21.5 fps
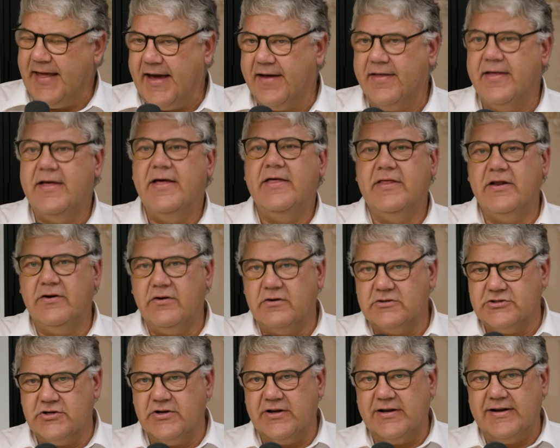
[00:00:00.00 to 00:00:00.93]
Now, they're
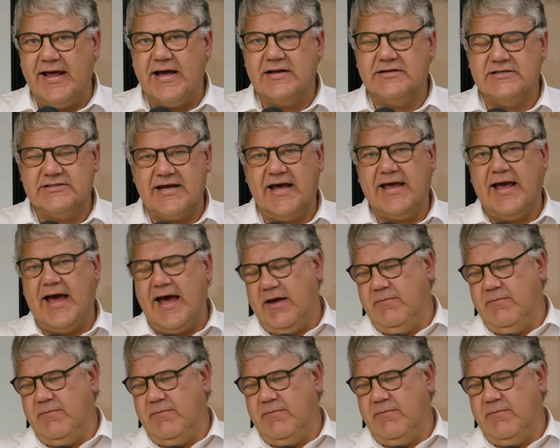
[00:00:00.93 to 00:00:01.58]
not turning down to say,